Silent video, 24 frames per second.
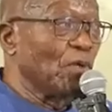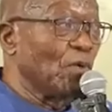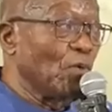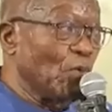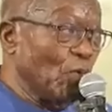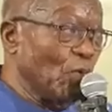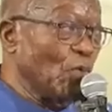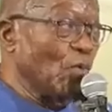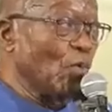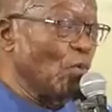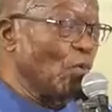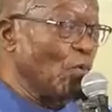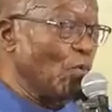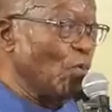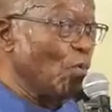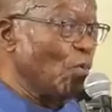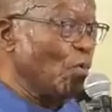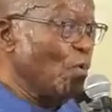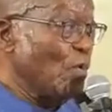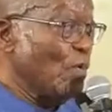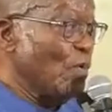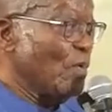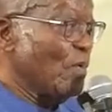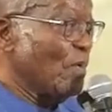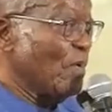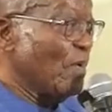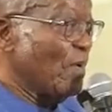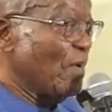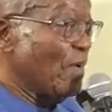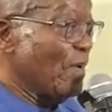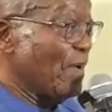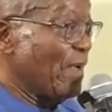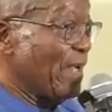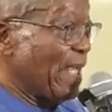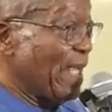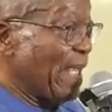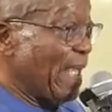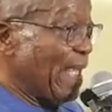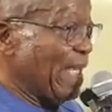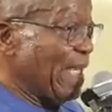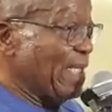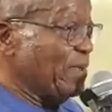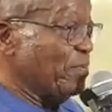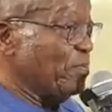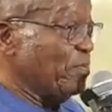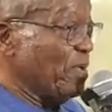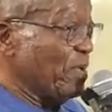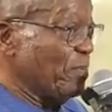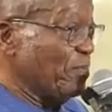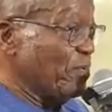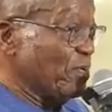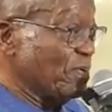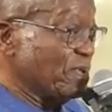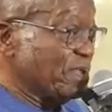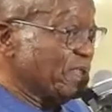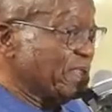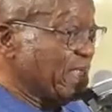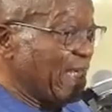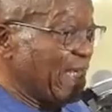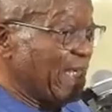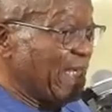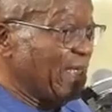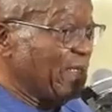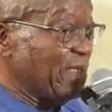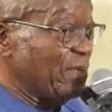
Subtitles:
who had people staying